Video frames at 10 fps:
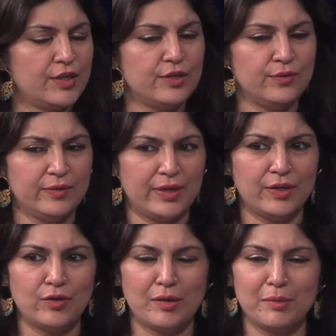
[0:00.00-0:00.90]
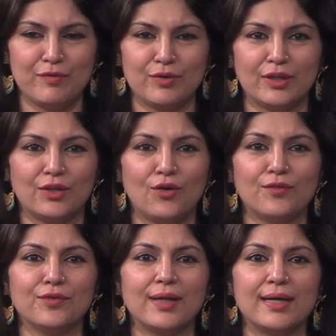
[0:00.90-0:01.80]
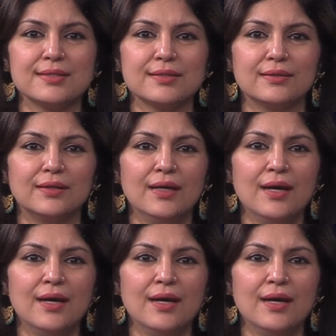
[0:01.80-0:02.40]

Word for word: you, thank you, Amy, sure. for that thoughtful answer.